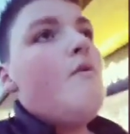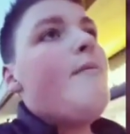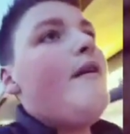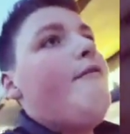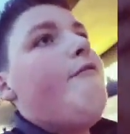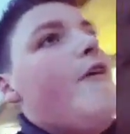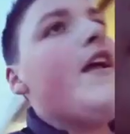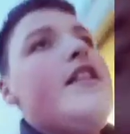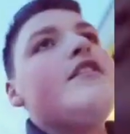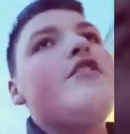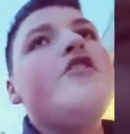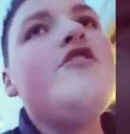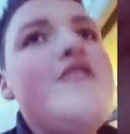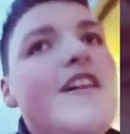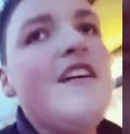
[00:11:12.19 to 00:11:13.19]
with my
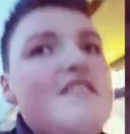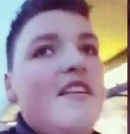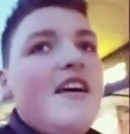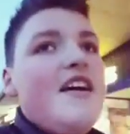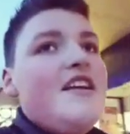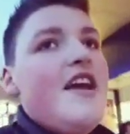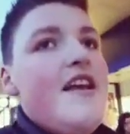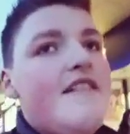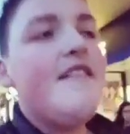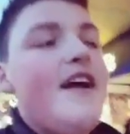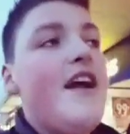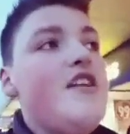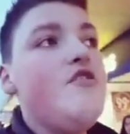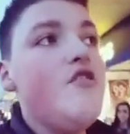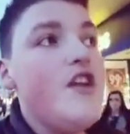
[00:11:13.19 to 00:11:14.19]
friend can you just say yes
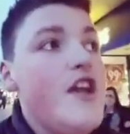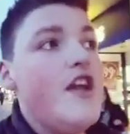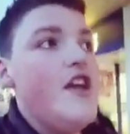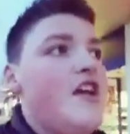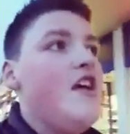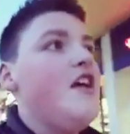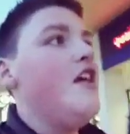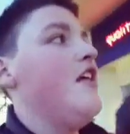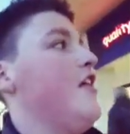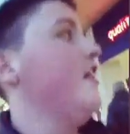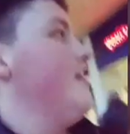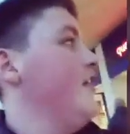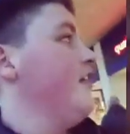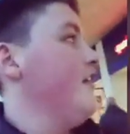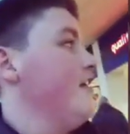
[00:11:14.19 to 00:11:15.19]
saying you're here uh
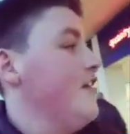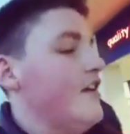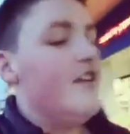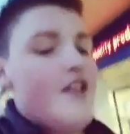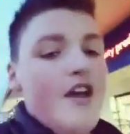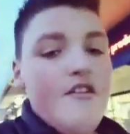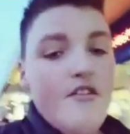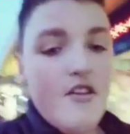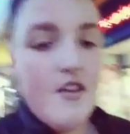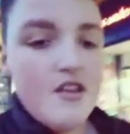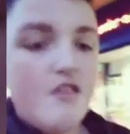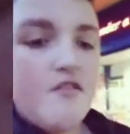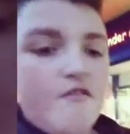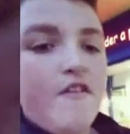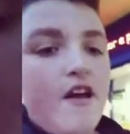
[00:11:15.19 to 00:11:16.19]
mm-hmm. -huh. yeah
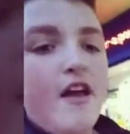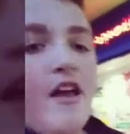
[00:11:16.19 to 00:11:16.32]
he's